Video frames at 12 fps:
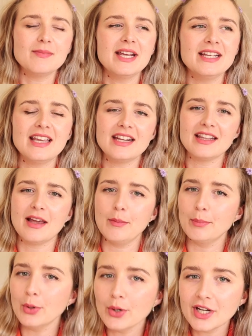mean that they're
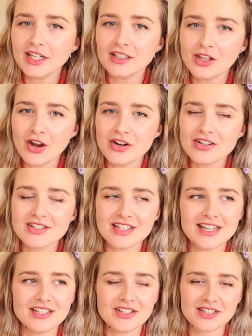boring clothes,
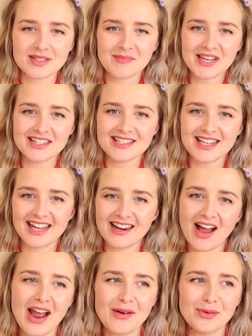it just means that
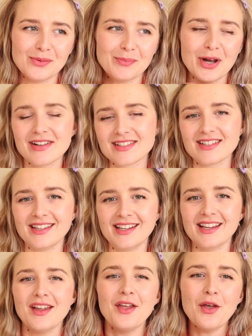I will
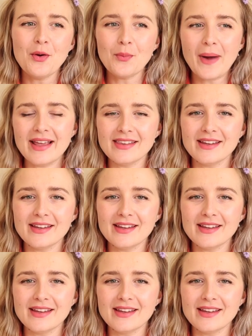personally wear